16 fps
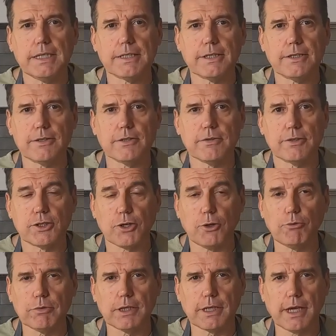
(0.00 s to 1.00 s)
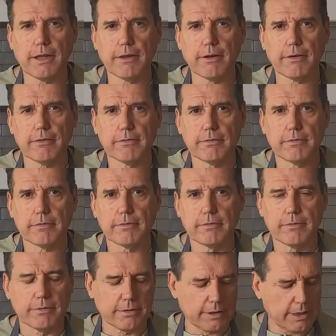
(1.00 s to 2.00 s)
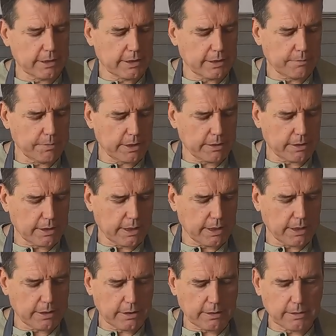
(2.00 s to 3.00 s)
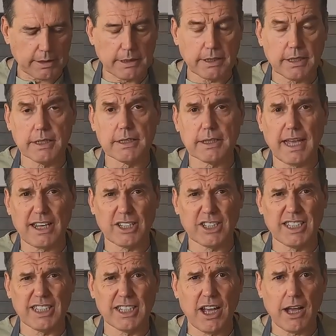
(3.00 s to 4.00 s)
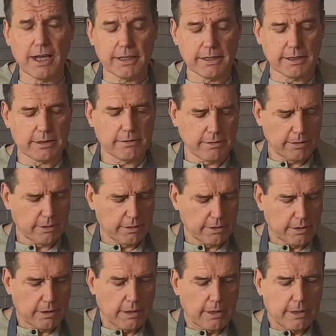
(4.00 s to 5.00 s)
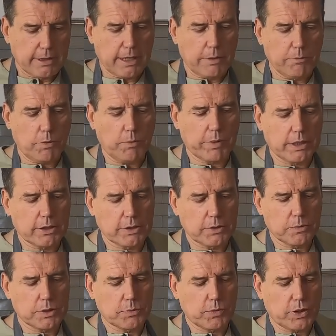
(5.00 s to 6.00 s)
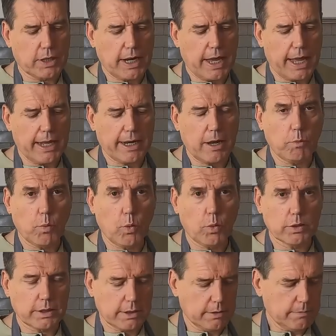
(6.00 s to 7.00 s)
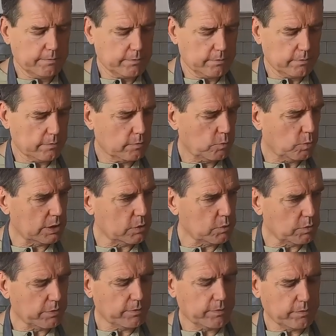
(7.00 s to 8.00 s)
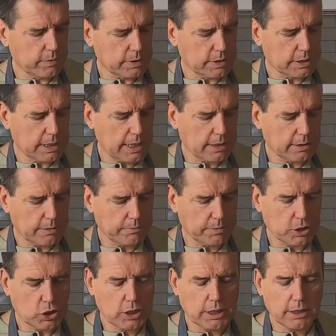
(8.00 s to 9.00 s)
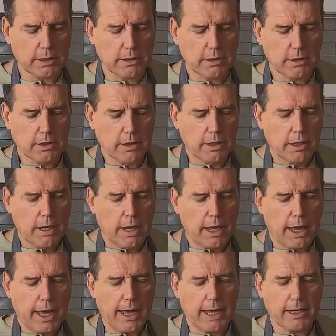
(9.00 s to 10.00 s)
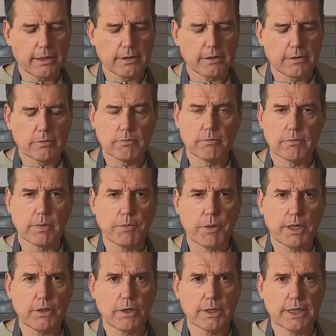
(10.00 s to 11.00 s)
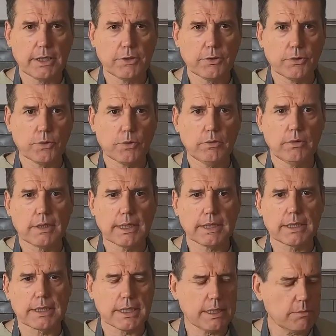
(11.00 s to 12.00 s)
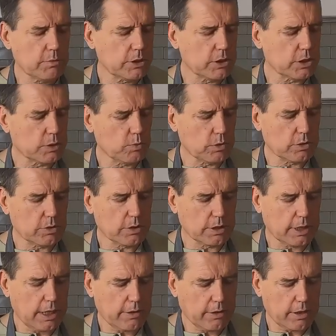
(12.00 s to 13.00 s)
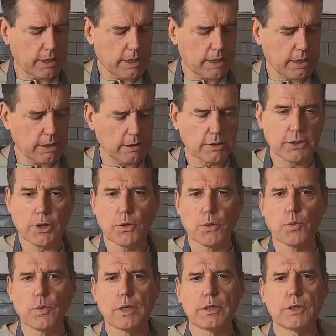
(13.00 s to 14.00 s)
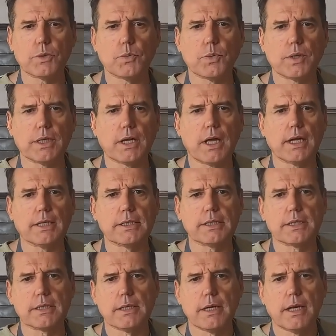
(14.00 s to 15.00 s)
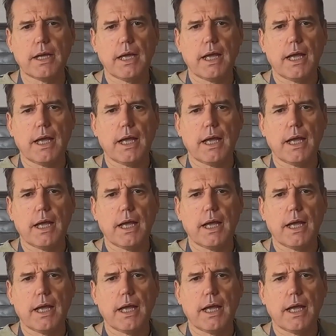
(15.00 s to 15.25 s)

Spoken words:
yeast and salt together, that's the minute that the yeast actually dies. Then what we're going to do is we're going to add our water once we've started the machine, and we might not need it all. Let's see, we just want to get the dough into a nice,